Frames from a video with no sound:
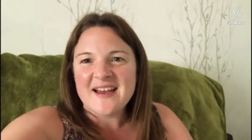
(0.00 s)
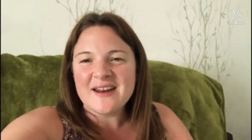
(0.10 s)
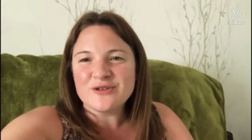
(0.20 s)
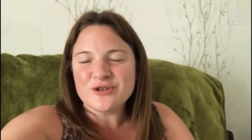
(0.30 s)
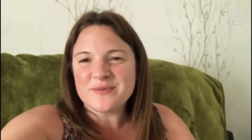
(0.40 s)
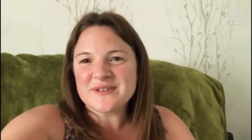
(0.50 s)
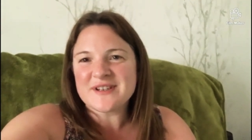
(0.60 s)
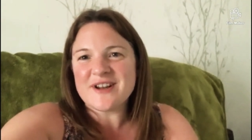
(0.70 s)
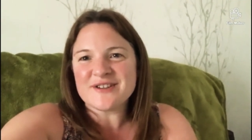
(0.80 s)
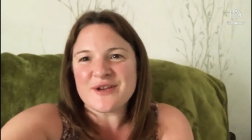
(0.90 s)
Hello,
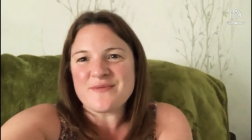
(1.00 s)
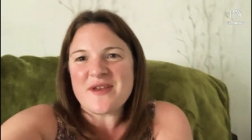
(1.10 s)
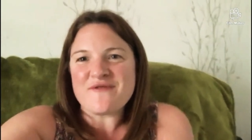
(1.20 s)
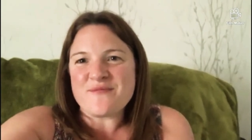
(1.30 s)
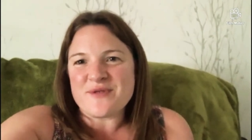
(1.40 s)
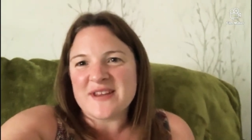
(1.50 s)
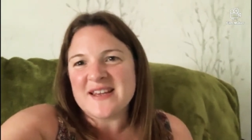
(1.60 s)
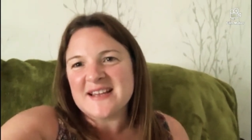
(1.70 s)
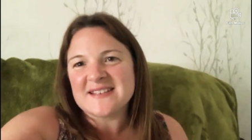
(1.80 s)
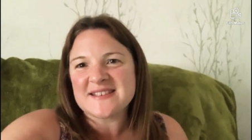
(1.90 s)
Jupiter class. Hope that
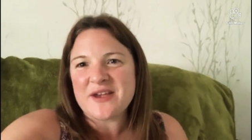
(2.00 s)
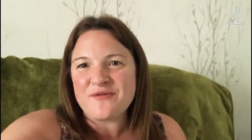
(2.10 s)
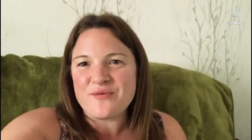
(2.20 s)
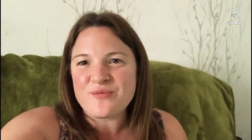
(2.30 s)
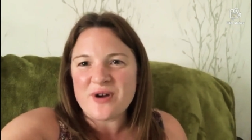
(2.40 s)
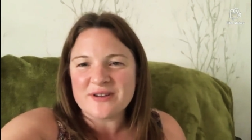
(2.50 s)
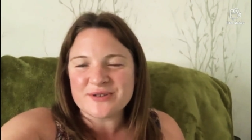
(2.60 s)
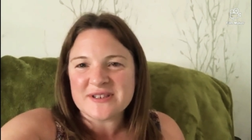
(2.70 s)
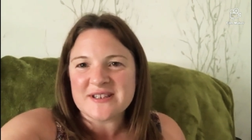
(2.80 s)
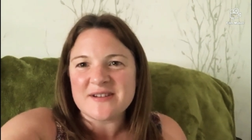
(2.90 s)
everybody is safe and
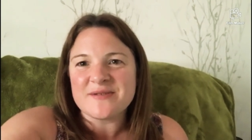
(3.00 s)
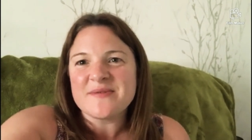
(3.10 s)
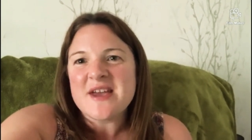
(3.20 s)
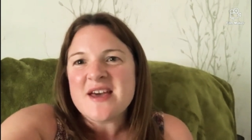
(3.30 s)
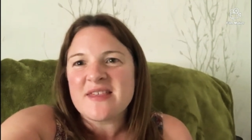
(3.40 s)
well still.